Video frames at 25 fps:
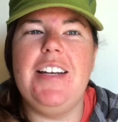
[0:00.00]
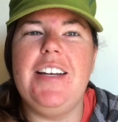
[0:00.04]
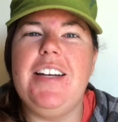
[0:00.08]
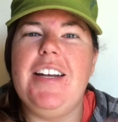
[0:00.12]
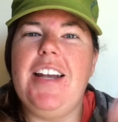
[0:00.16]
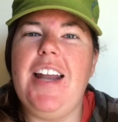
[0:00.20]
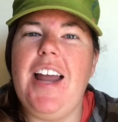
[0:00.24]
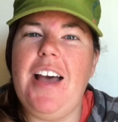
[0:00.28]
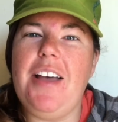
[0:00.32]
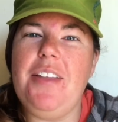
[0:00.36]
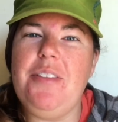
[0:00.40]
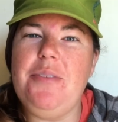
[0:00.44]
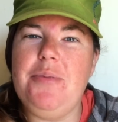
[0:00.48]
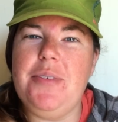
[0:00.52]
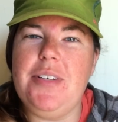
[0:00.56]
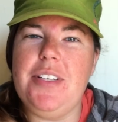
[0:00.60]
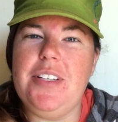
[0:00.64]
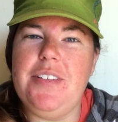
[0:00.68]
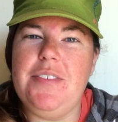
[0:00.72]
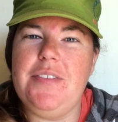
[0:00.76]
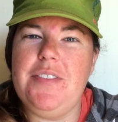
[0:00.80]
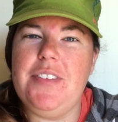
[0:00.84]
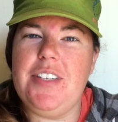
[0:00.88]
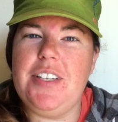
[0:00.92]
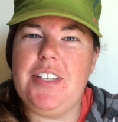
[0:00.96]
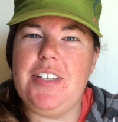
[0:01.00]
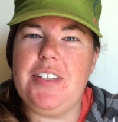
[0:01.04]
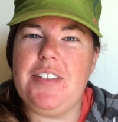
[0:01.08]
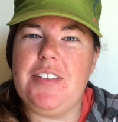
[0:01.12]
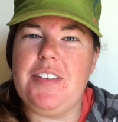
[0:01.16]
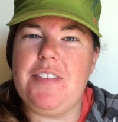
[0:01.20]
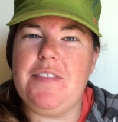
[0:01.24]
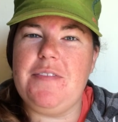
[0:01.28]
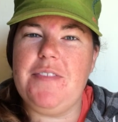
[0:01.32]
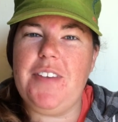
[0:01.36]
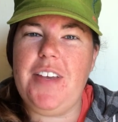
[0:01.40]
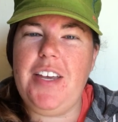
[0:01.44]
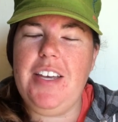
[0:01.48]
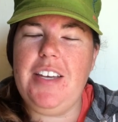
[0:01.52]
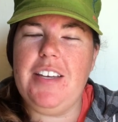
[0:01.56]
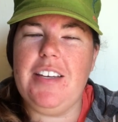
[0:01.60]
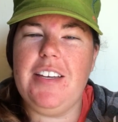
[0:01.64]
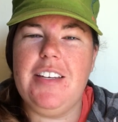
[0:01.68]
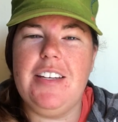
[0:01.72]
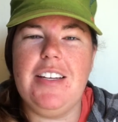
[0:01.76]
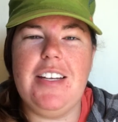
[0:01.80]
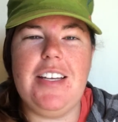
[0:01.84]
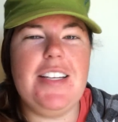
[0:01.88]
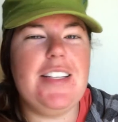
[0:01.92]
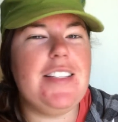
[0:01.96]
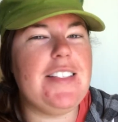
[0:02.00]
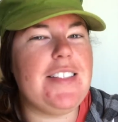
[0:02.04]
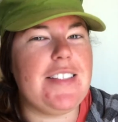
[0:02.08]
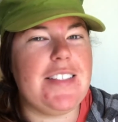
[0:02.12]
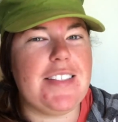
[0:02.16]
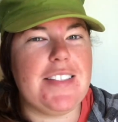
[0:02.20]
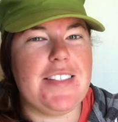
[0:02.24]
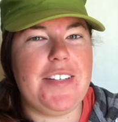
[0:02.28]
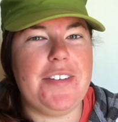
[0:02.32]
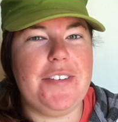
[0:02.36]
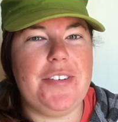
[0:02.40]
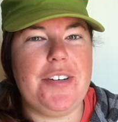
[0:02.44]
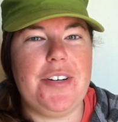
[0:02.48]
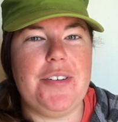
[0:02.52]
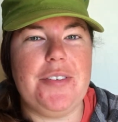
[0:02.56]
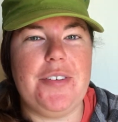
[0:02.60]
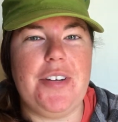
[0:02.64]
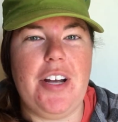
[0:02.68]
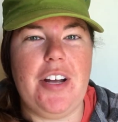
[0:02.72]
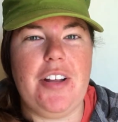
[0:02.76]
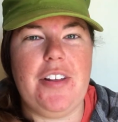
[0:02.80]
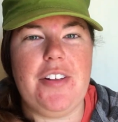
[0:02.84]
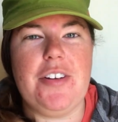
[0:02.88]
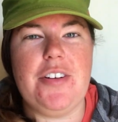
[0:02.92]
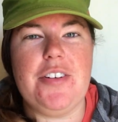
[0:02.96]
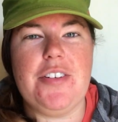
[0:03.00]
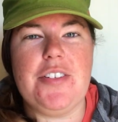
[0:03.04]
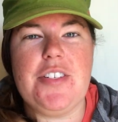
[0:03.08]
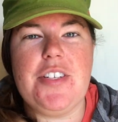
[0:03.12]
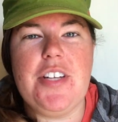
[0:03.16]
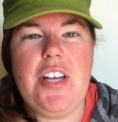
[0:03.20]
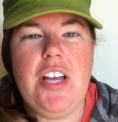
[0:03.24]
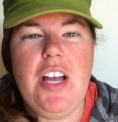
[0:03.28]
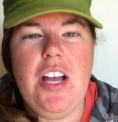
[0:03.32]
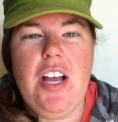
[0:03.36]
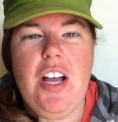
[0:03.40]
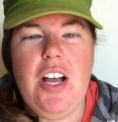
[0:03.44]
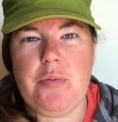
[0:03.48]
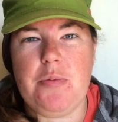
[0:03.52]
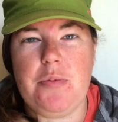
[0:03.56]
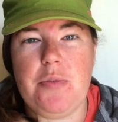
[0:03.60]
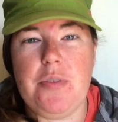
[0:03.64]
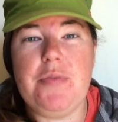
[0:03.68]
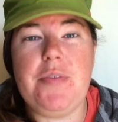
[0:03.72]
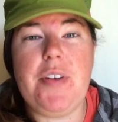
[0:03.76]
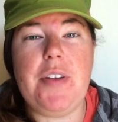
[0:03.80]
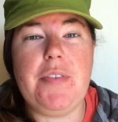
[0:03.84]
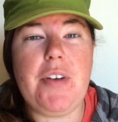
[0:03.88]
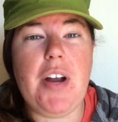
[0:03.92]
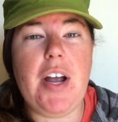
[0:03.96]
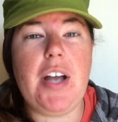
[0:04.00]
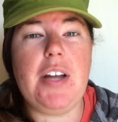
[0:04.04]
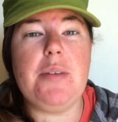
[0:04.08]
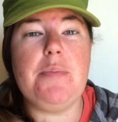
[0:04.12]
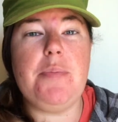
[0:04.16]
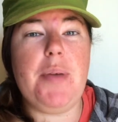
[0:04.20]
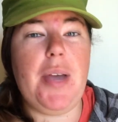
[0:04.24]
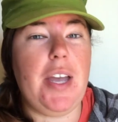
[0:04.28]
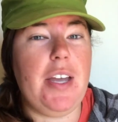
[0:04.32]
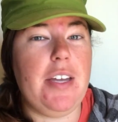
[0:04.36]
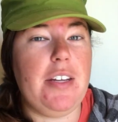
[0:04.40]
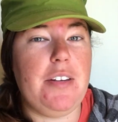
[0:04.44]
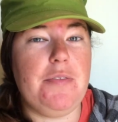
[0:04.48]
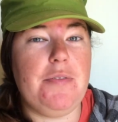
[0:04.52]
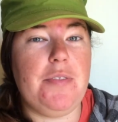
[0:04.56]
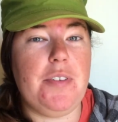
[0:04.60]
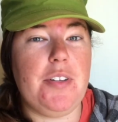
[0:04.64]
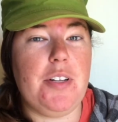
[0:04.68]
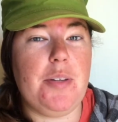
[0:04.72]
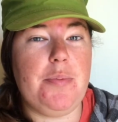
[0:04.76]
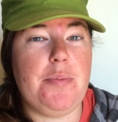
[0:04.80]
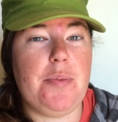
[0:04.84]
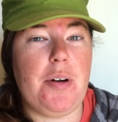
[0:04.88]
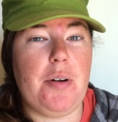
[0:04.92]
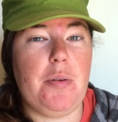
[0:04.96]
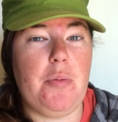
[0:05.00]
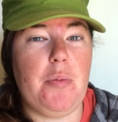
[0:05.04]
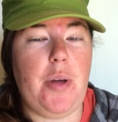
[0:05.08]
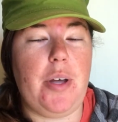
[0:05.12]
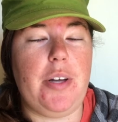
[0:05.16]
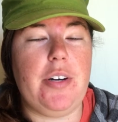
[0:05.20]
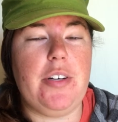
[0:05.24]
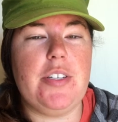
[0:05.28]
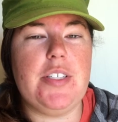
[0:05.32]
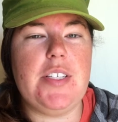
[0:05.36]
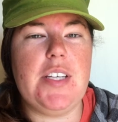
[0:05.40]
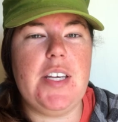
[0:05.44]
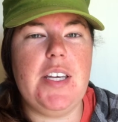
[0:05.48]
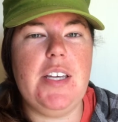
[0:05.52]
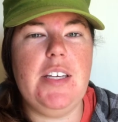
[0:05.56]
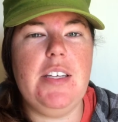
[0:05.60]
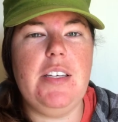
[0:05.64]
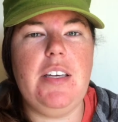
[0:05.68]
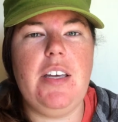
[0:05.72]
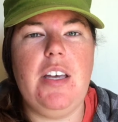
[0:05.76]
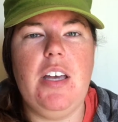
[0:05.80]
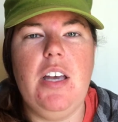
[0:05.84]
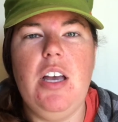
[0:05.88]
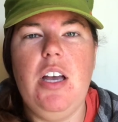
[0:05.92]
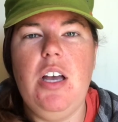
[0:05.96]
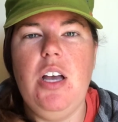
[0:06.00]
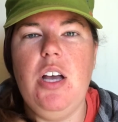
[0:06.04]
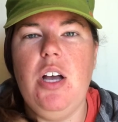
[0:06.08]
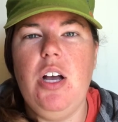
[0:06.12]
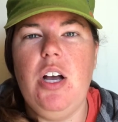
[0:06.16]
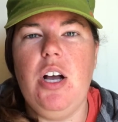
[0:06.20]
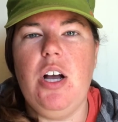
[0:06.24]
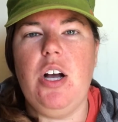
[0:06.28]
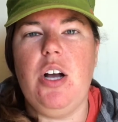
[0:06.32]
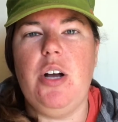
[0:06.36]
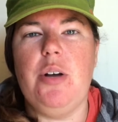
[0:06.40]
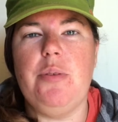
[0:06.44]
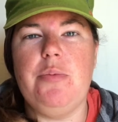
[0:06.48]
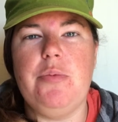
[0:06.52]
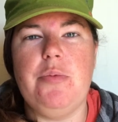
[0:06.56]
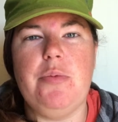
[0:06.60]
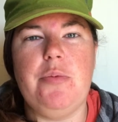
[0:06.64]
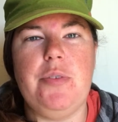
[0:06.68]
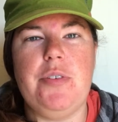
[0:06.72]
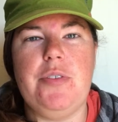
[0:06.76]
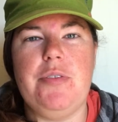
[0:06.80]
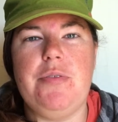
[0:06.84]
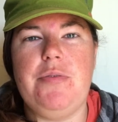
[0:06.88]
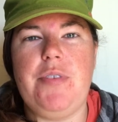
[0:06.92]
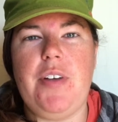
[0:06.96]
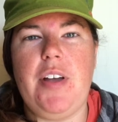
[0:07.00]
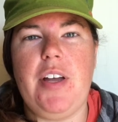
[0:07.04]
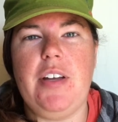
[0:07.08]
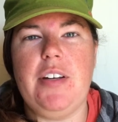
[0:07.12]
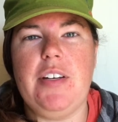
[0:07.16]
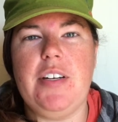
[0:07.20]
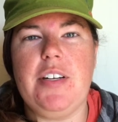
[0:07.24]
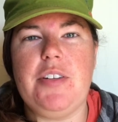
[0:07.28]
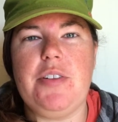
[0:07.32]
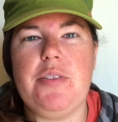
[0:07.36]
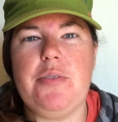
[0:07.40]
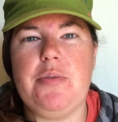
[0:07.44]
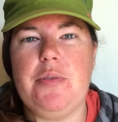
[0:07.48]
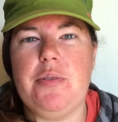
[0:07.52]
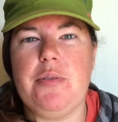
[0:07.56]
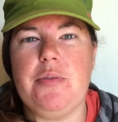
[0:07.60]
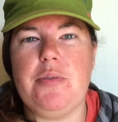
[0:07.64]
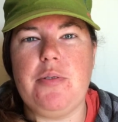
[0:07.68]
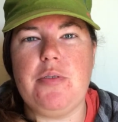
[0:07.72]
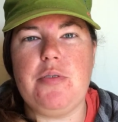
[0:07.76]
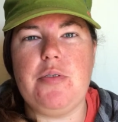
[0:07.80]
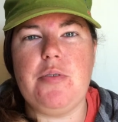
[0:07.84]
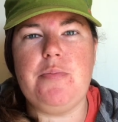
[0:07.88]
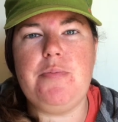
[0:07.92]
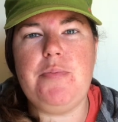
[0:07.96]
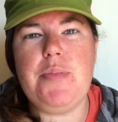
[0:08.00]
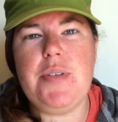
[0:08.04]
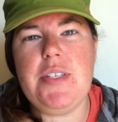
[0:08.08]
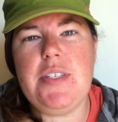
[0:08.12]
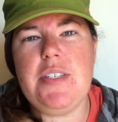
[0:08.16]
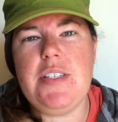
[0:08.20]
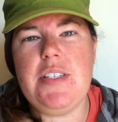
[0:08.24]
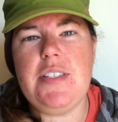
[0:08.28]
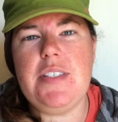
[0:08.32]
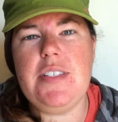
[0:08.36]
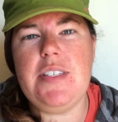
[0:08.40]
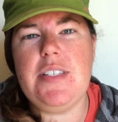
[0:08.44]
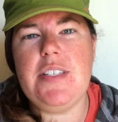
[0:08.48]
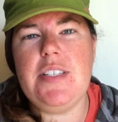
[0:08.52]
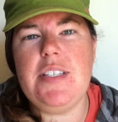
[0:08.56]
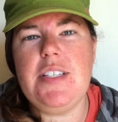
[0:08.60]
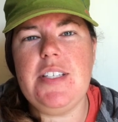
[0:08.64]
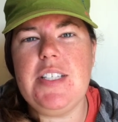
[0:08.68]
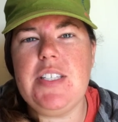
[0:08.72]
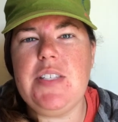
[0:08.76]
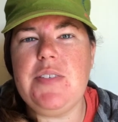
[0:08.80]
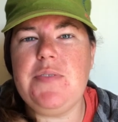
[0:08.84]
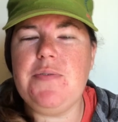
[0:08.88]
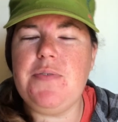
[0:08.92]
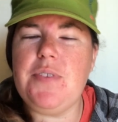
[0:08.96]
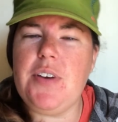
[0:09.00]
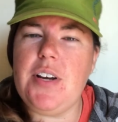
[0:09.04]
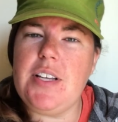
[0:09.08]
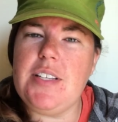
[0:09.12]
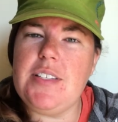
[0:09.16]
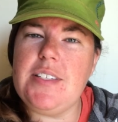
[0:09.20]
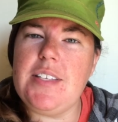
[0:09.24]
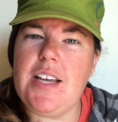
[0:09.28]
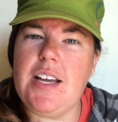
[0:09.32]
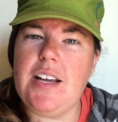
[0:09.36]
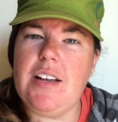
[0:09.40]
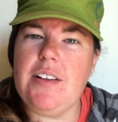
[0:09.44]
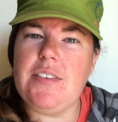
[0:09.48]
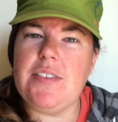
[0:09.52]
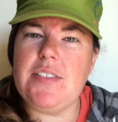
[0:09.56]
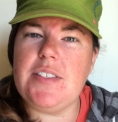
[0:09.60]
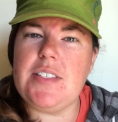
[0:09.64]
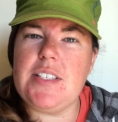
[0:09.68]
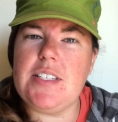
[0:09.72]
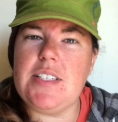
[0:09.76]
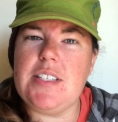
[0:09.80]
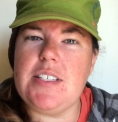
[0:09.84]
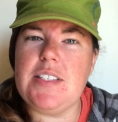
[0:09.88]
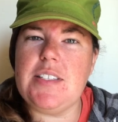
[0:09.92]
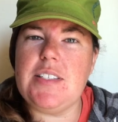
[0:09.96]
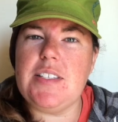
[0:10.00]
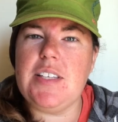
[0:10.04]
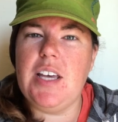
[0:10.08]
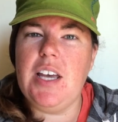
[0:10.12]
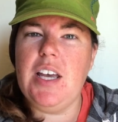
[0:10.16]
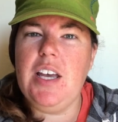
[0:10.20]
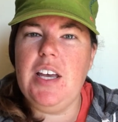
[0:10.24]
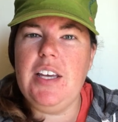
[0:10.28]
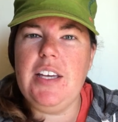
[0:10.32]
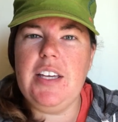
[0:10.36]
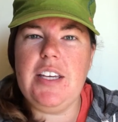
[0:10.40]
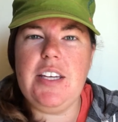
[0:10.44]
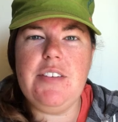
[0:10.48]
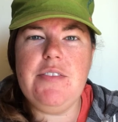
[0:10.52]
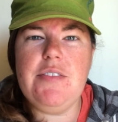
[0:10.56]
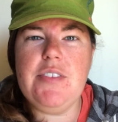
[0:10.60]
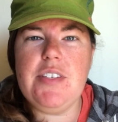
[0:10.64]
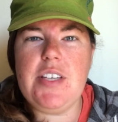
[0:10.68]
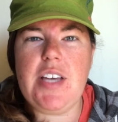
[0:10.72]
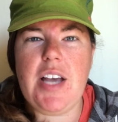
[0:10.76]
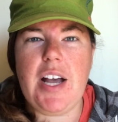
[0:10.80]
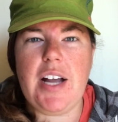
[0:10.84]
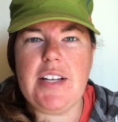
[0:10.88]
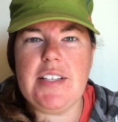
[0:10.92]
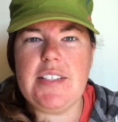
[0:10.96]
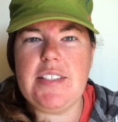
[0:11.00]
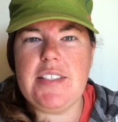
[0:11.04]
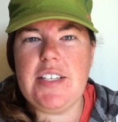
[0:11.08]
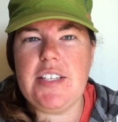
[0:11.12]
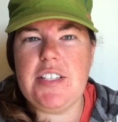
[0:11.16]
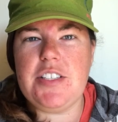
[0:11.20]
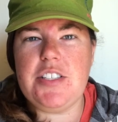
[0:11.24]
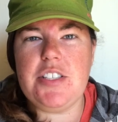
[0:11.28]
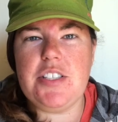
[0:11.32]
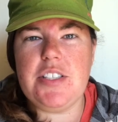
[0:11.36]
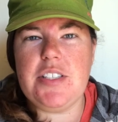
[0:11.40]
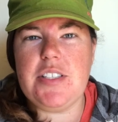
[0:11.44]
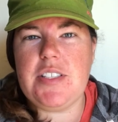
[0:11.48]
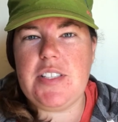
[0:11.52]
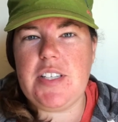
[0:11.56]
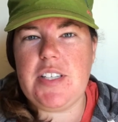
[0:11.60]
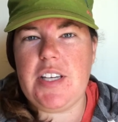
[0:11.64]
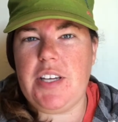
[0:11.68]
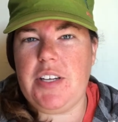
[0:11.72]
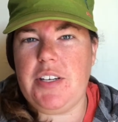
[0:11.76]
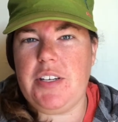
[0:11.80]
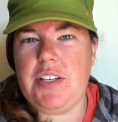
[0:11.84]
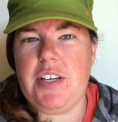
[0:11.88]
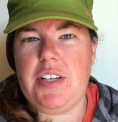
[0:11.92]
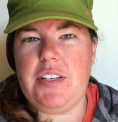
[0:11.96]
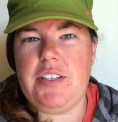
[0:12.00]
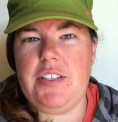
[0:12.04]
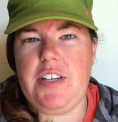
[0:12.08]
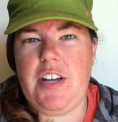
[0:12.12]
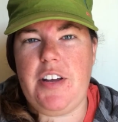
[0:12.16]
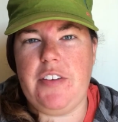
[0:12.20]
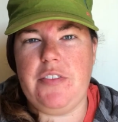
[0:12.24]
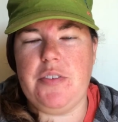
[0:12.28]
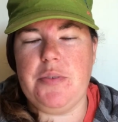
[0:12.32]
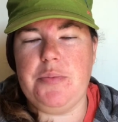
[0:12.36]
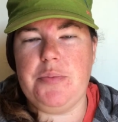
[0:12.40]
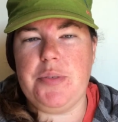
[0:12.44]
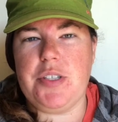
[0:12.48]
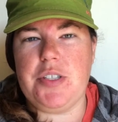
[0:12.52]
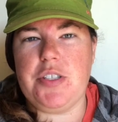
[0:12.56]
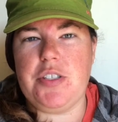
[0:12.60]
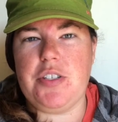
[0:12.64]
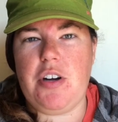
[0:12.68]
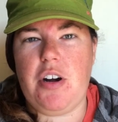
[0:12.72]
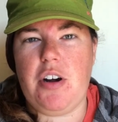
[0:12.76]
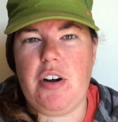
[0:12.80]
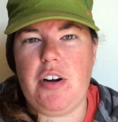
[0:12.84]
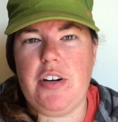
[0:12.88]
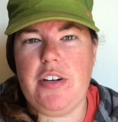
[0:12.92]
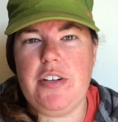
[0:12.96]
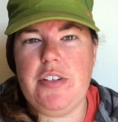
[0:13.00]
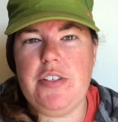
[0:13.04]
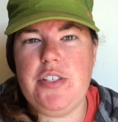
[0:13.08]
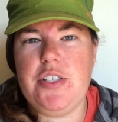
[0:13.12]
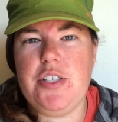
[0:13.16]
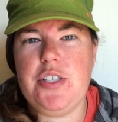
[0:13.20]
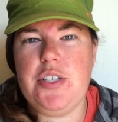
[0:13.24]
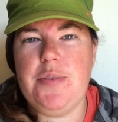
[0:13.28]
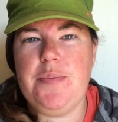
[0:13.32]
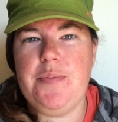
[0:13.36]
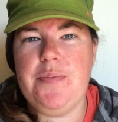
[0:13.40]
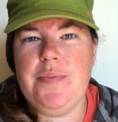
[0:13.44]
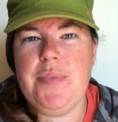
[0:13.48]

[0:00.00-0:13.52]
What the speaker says: Now that we live in the van, it's $0. We've never had to pay to fill up our water tank. We've found it through local businesses, friends' houses, even gas stations, and never been charged.